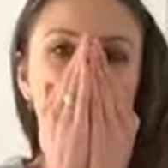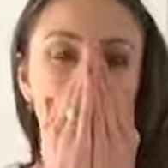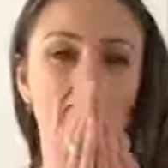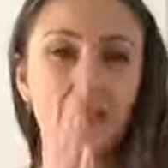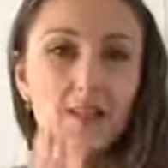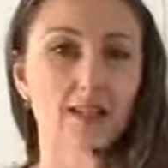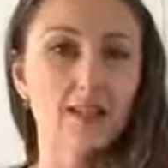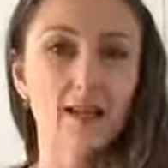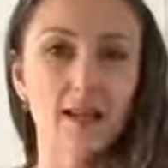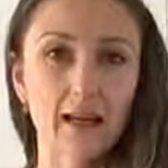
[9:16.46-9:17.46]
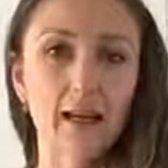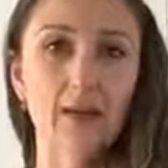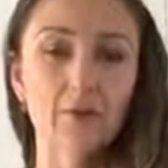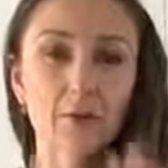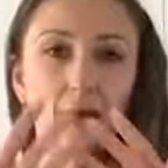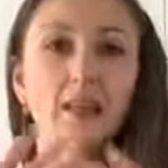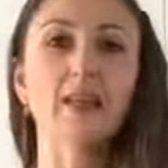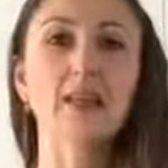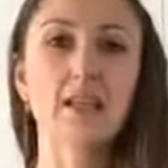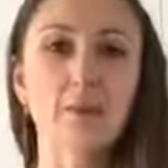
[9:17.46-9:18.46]
and just have a really
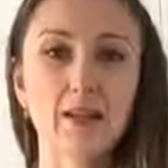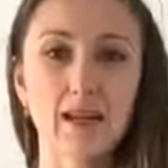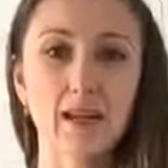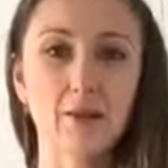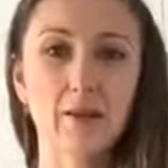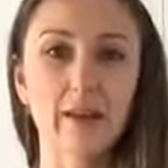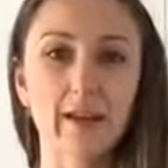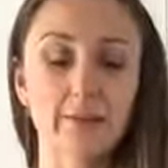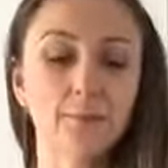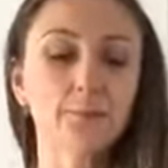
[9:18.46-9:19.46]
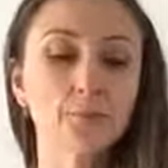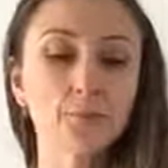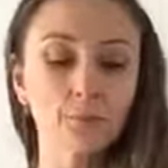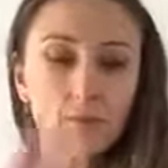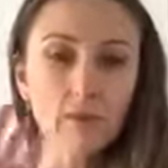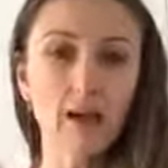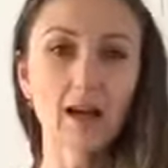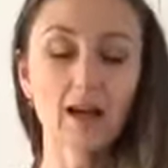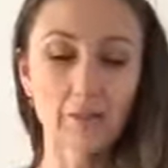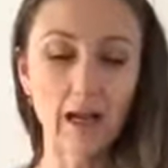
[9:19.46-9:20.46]
deep inhale there.
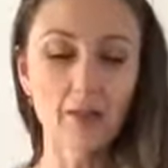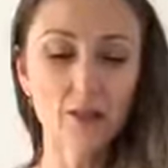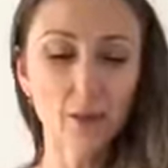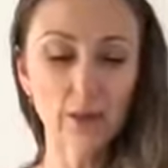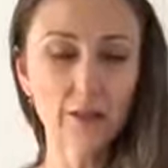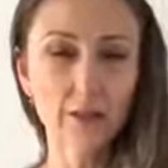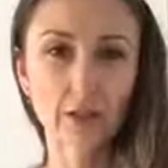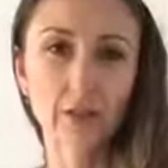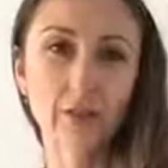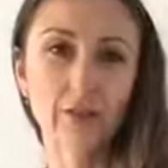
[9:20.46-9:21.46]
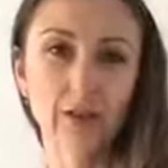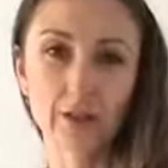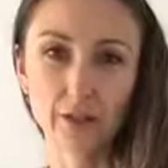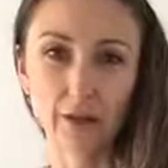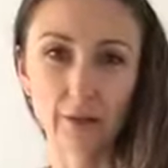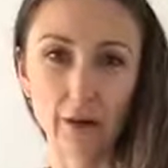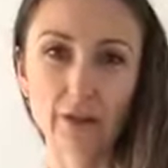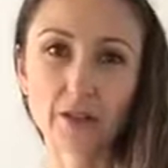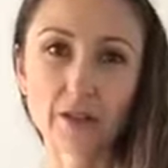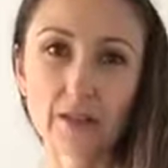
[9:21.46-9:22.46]
And the oils do affect your
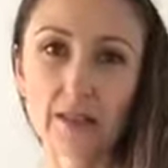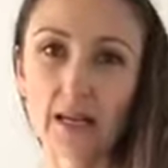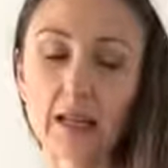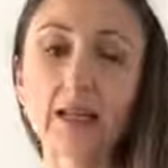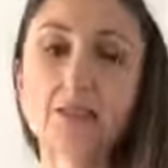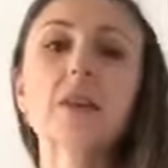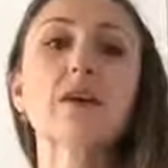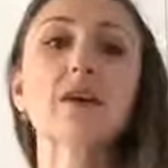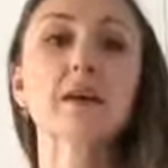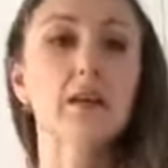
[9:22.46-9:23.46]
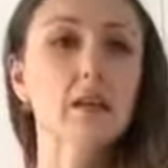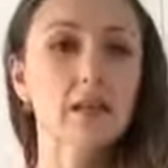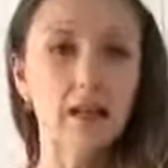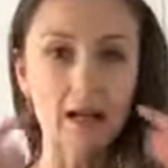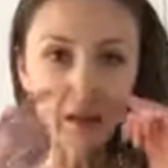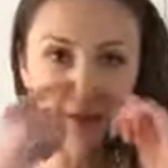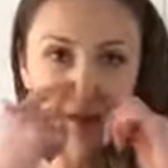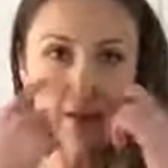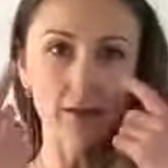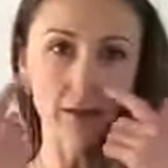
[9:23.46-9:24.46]
emotional state. So
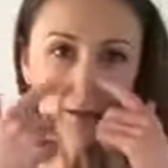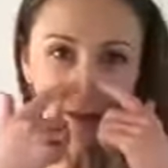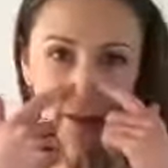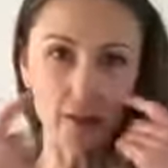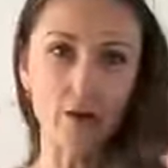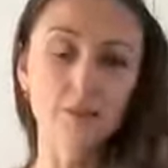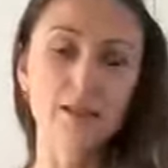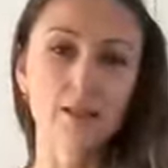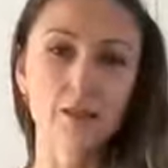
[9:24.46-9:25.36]
the limbic bulbs in the